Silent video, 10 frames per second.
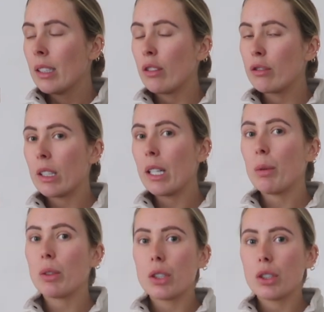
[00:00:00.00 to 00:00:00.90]
really
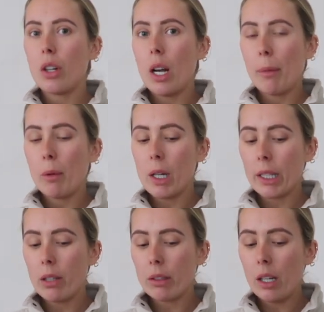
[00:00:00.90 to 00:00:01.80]
want to try my
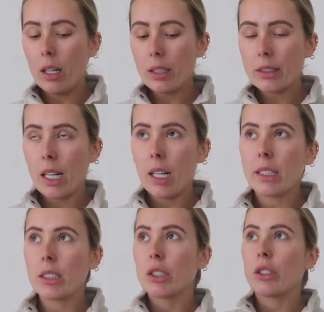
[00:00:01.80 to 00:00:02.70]
workout class that I
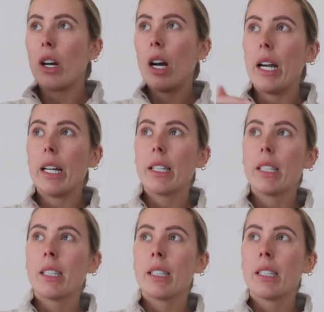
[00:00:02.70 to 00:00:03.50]
did try